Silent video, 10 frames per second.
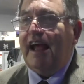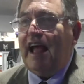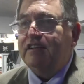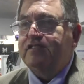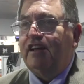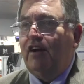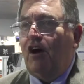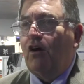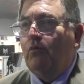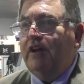asking,
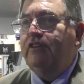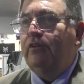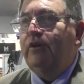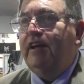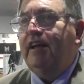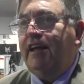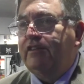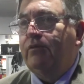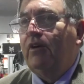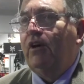are we doing it
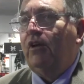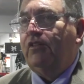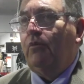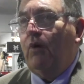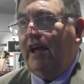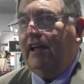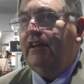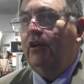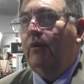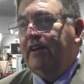the way you